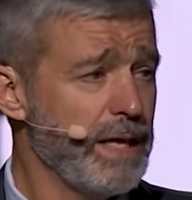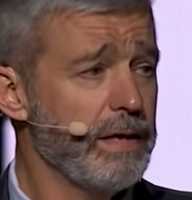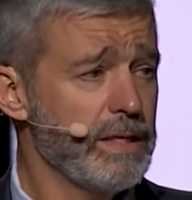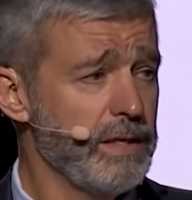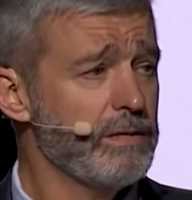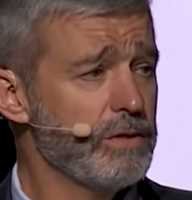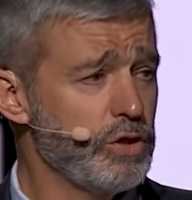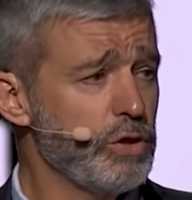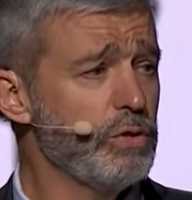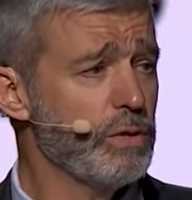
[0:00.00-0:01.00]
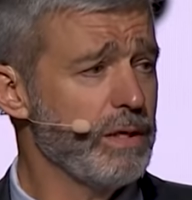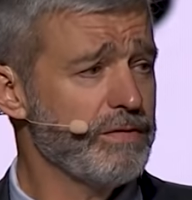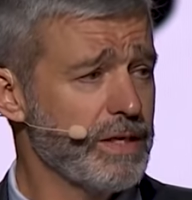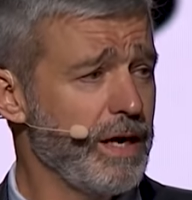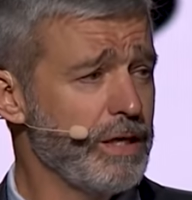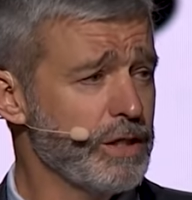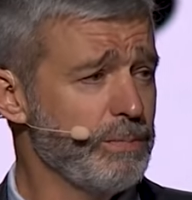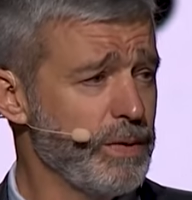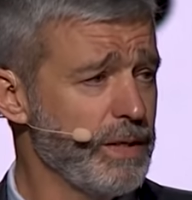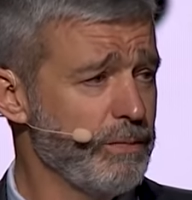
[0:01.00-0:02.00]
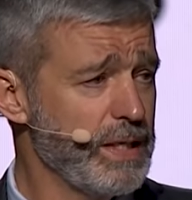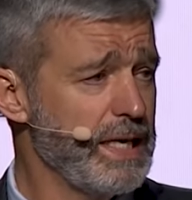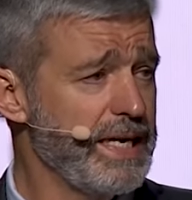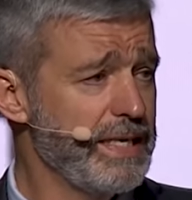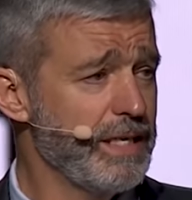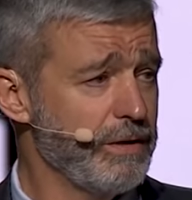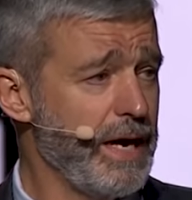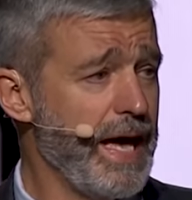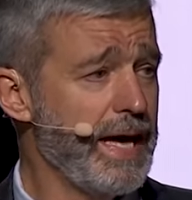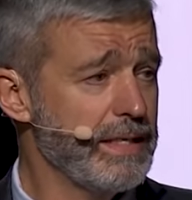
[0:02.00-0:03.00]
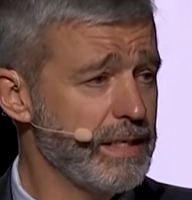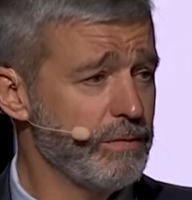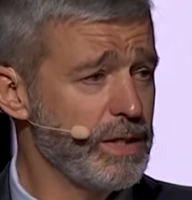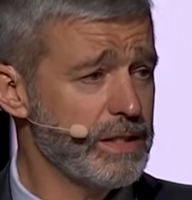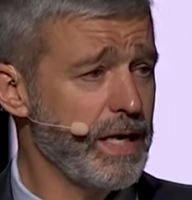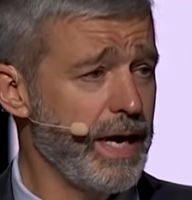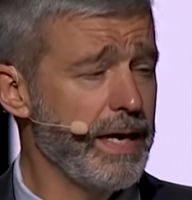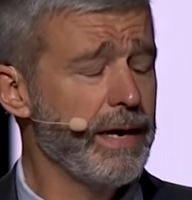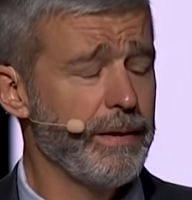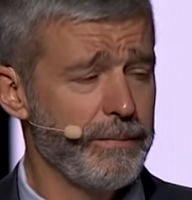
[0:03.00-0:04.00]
out another jewel of the gospel and we lay it in her hand and we say,